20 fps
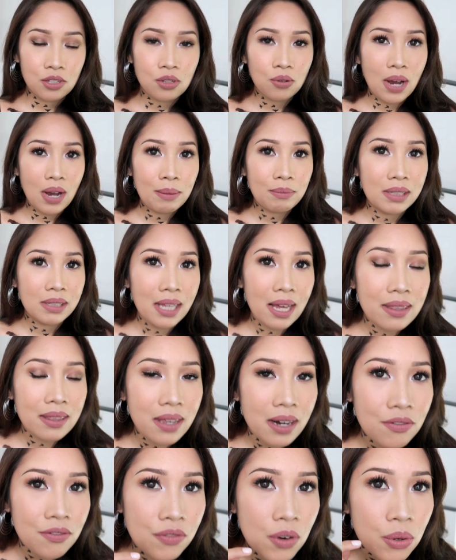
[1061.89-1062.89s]
So I'm glad
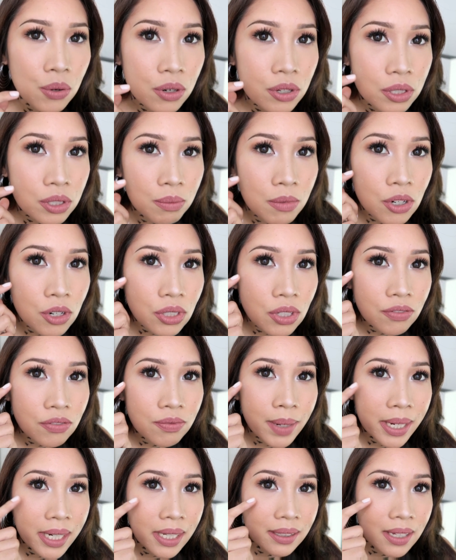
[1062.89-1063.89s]
that I focused most
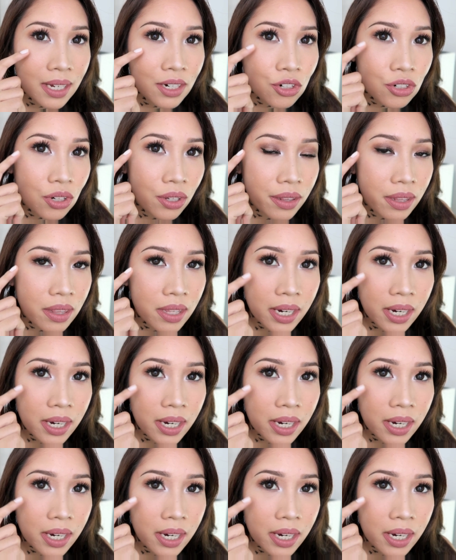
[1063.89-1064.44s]
of my attention